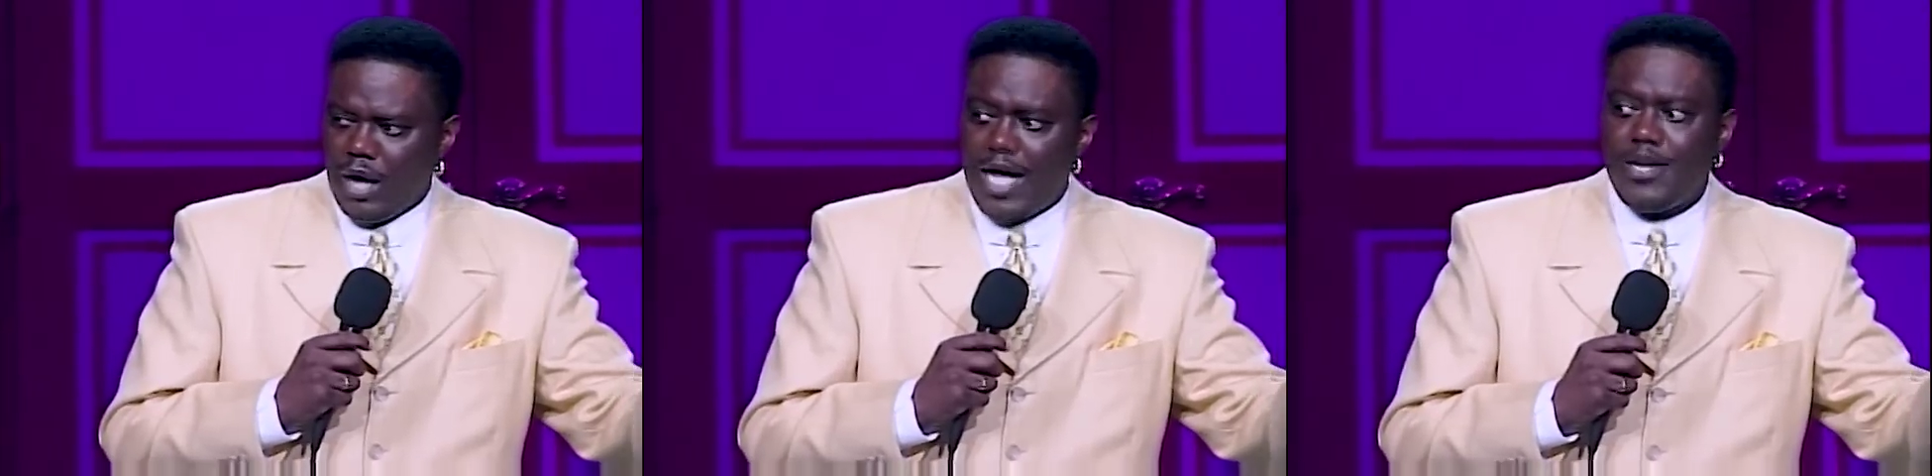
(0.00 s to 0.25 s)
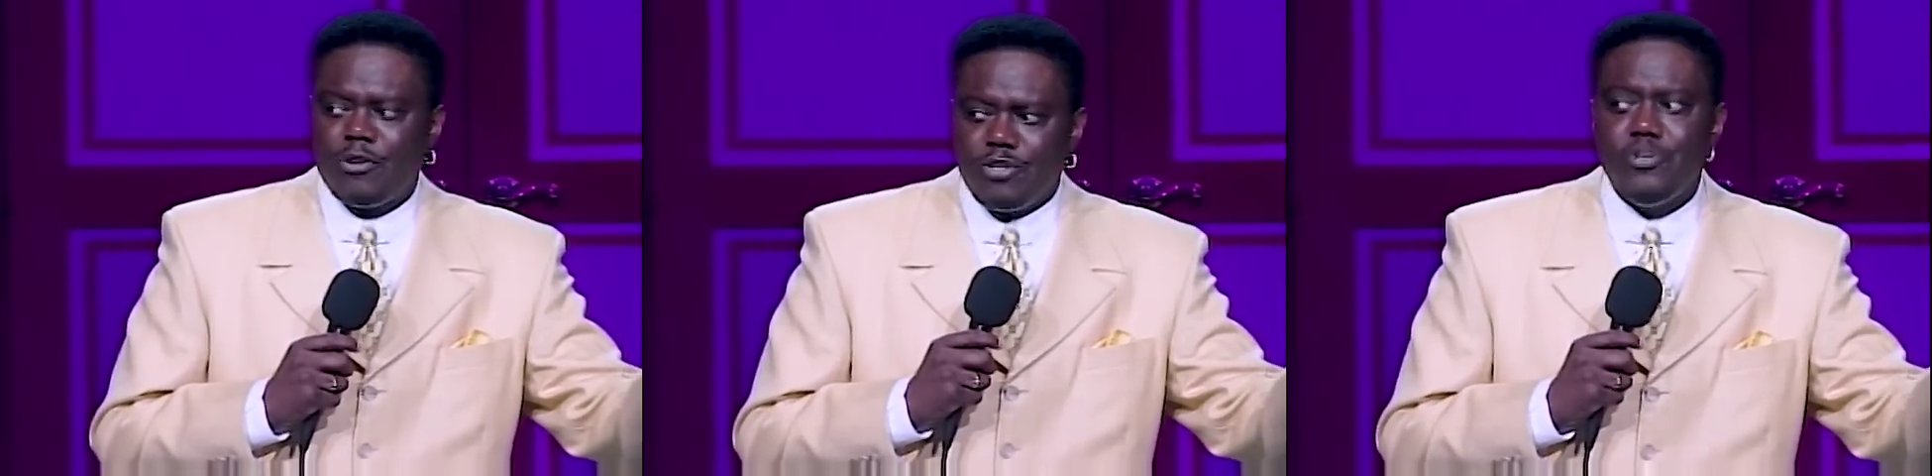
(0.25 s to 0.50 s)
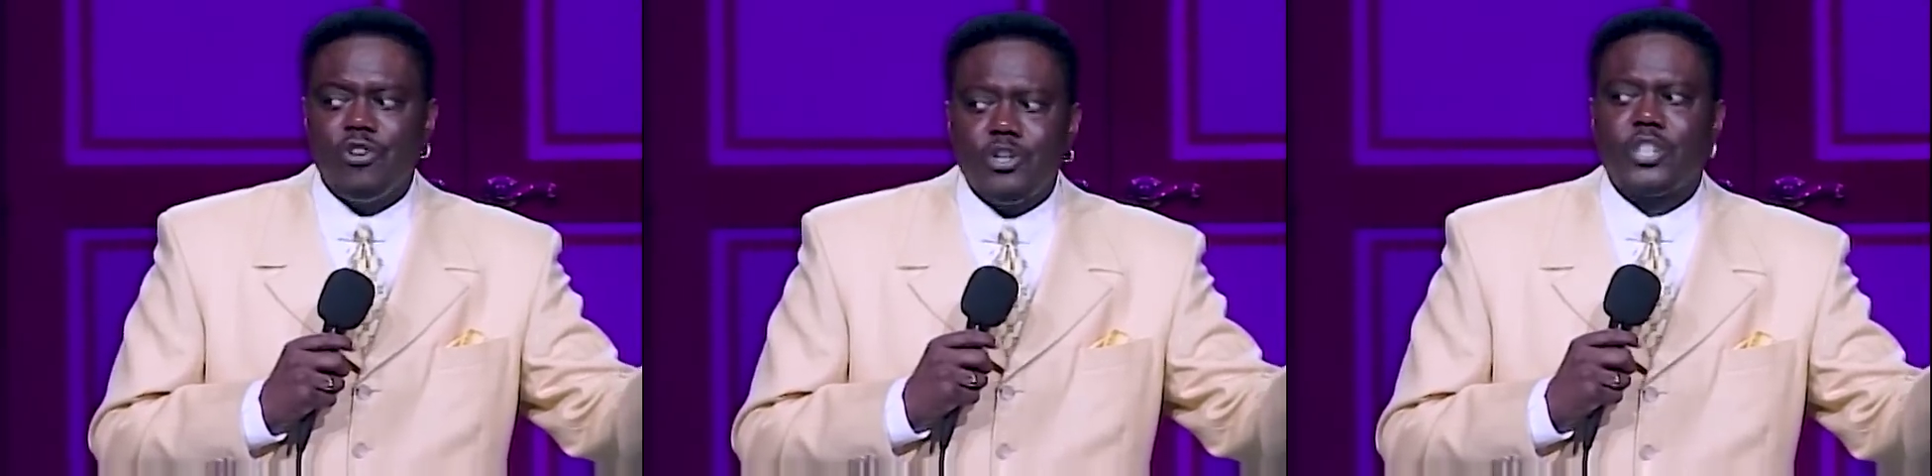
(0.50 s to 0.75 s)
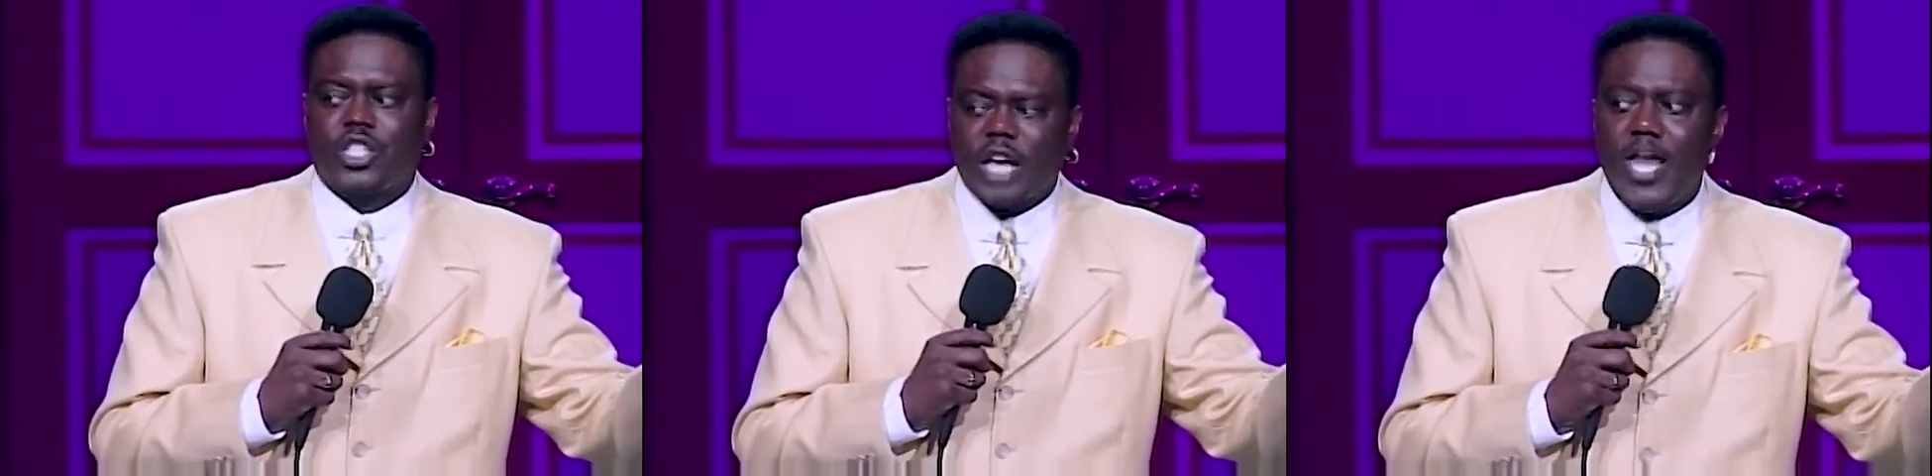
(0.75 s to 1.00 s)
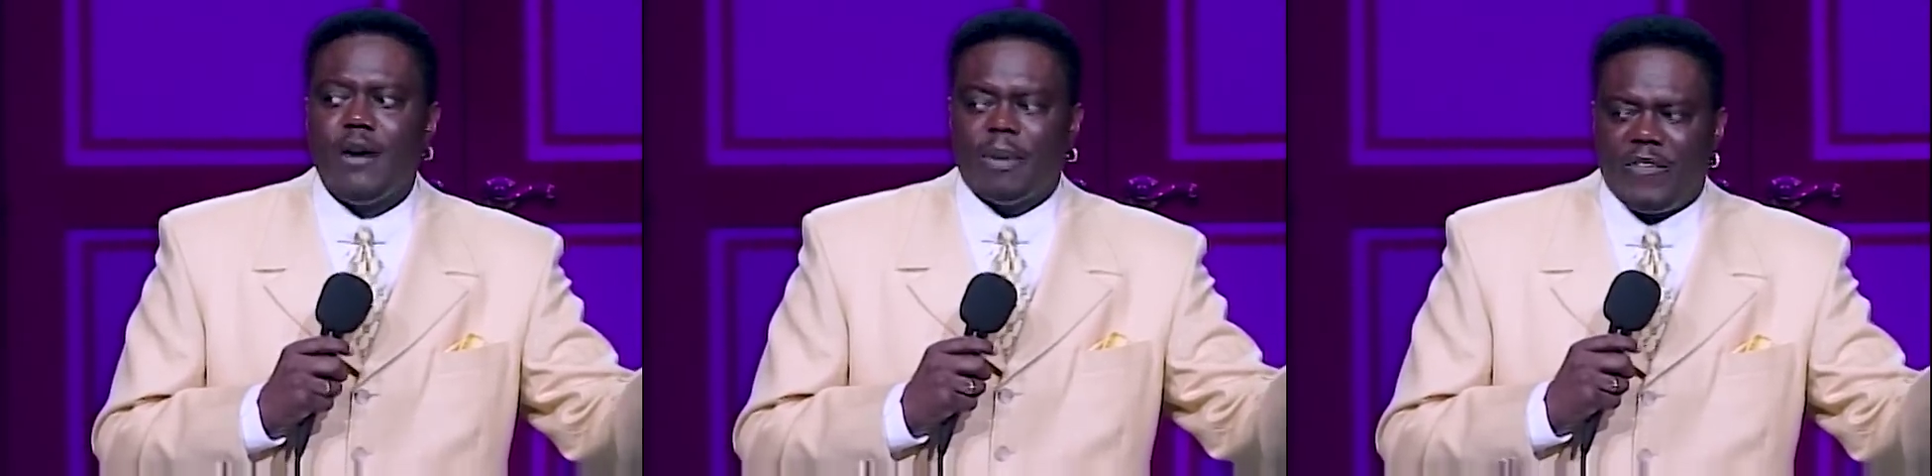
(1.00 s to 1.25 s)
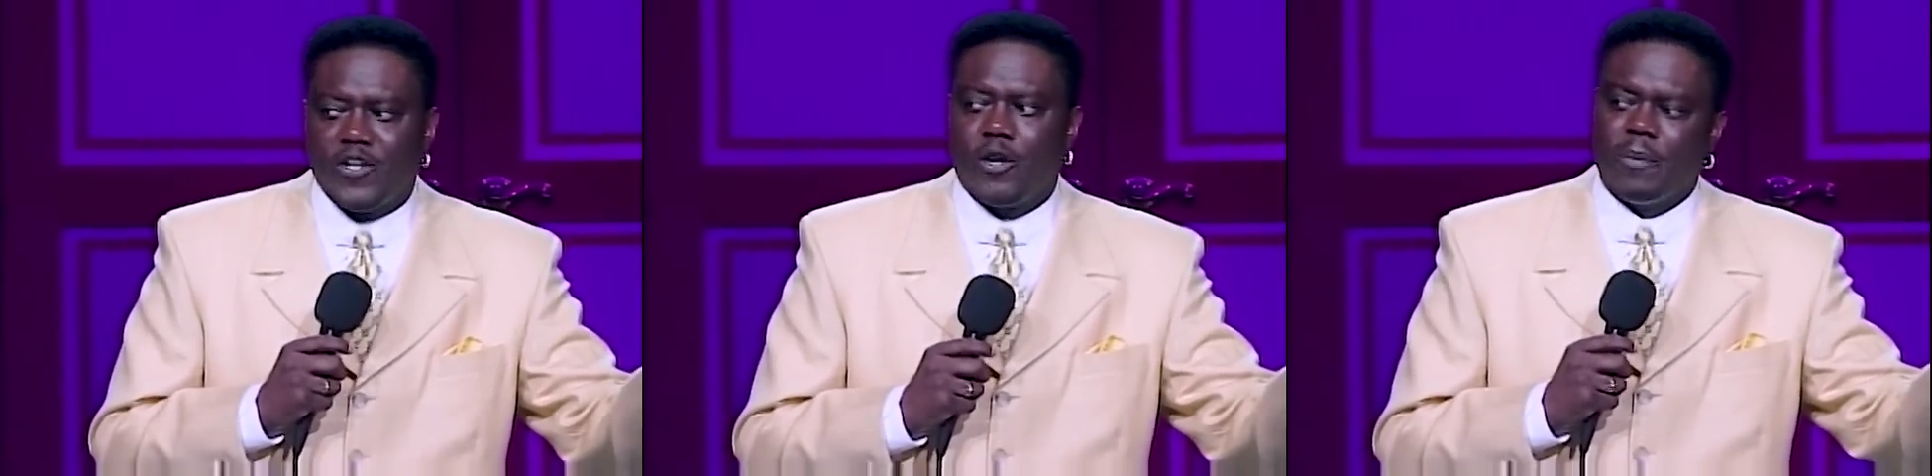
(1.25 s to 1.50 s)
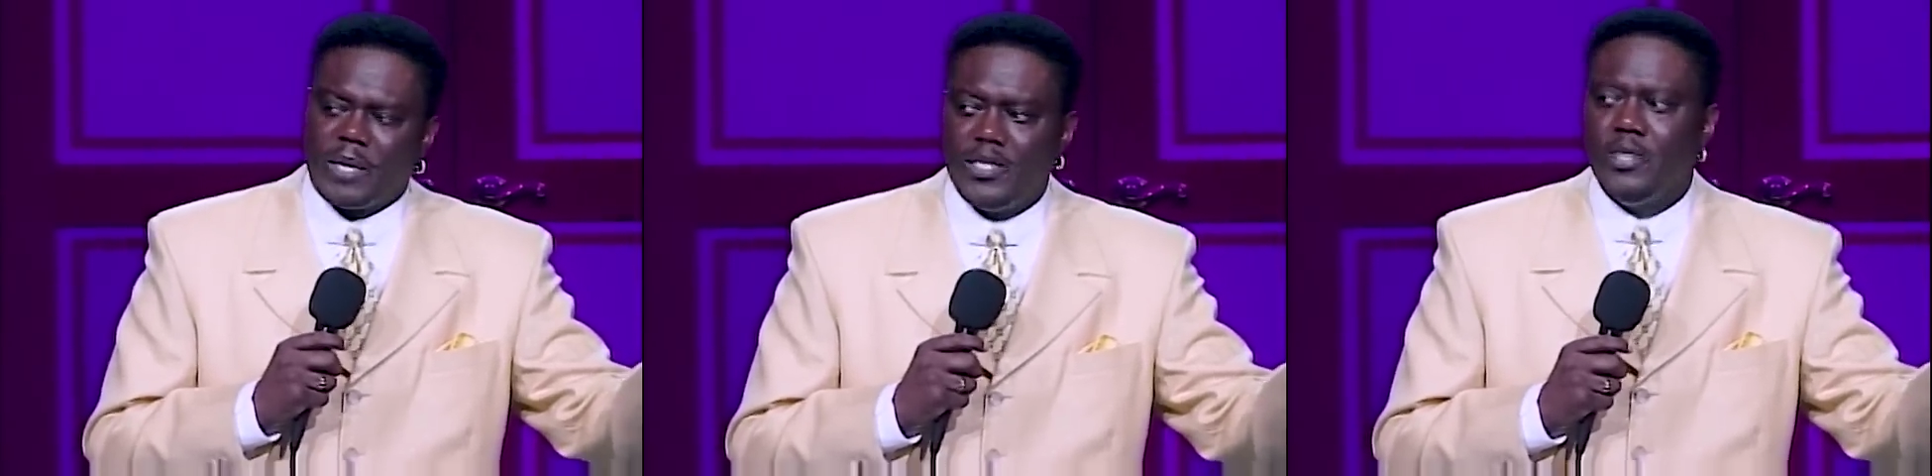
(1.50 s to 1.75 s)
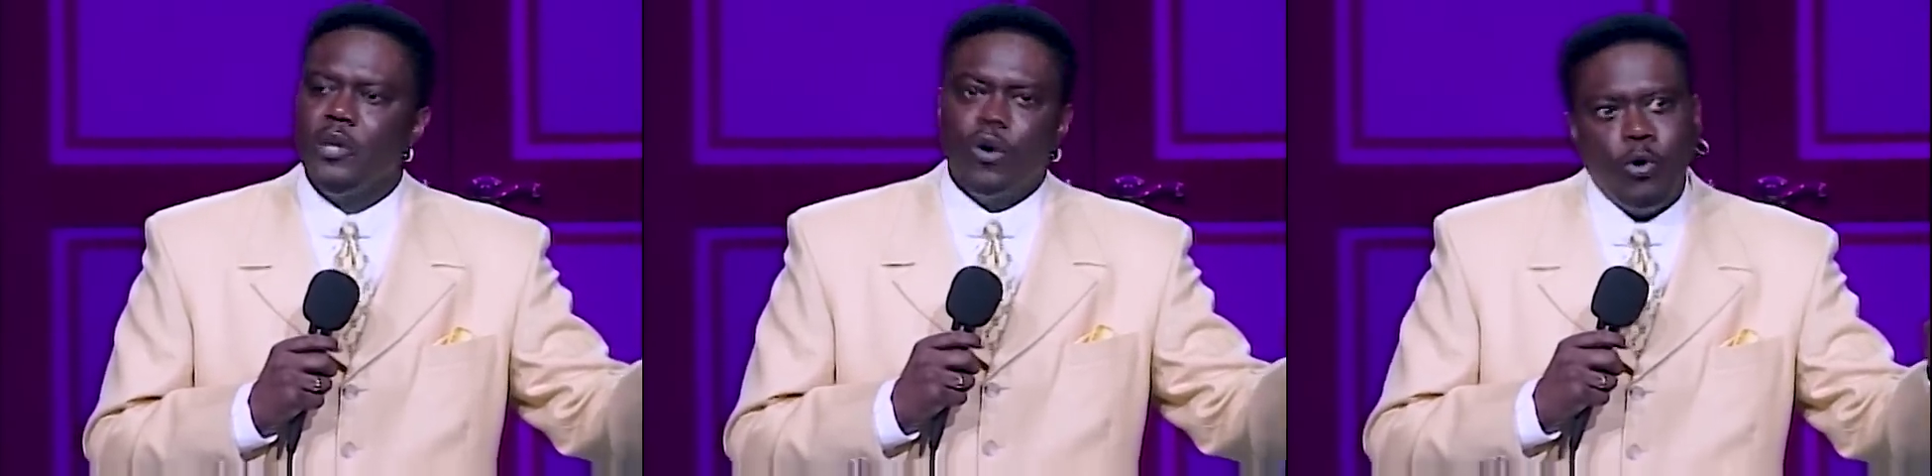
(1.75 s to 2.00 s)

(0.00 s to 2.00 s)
I know, you know, you can tell motherfucker gonna be